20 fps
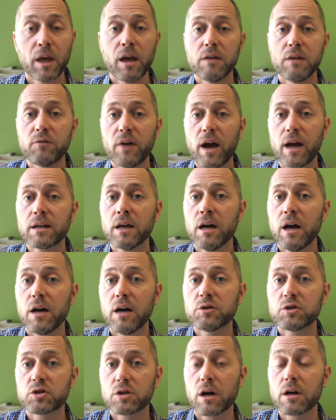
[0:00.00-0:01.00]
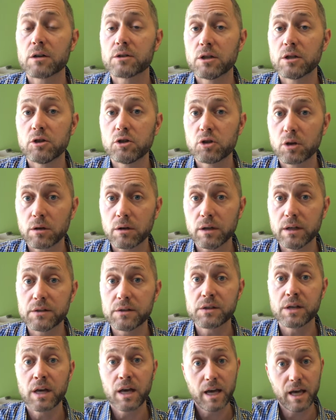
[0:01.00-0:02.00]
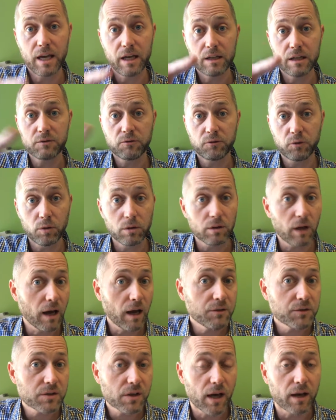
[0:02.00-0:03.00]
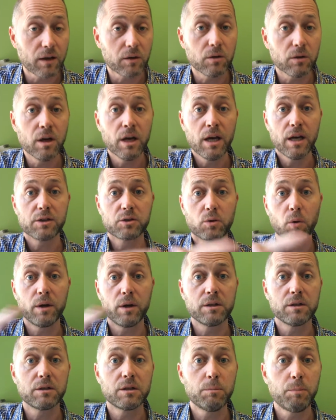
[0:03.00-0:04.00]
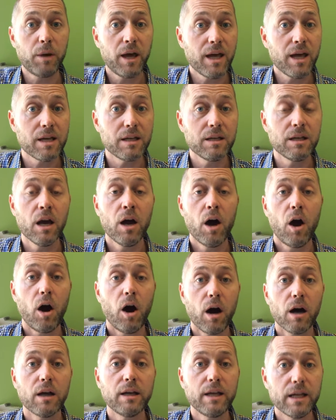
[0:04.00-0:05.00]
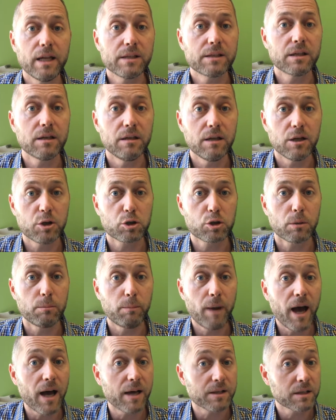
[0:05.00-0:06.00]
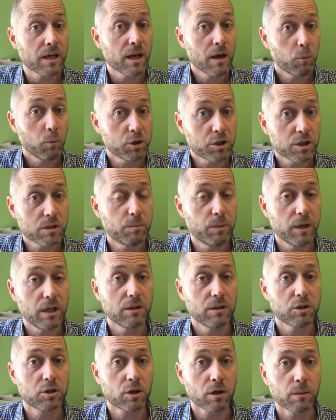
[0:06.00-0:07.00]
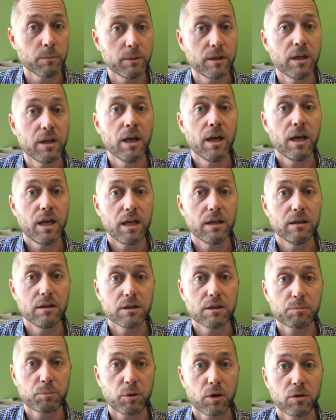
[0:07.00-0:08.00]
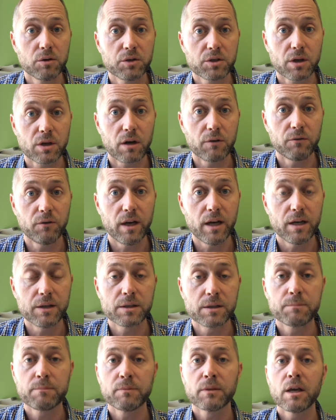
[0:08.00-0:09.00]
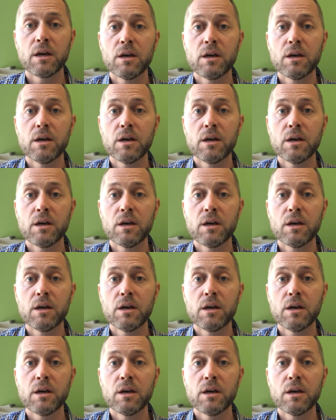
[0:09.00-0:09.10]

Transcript: In fact, a star's endurance in its full life cycle is going to depend on its initial mass, which is being determined in this protostar phase.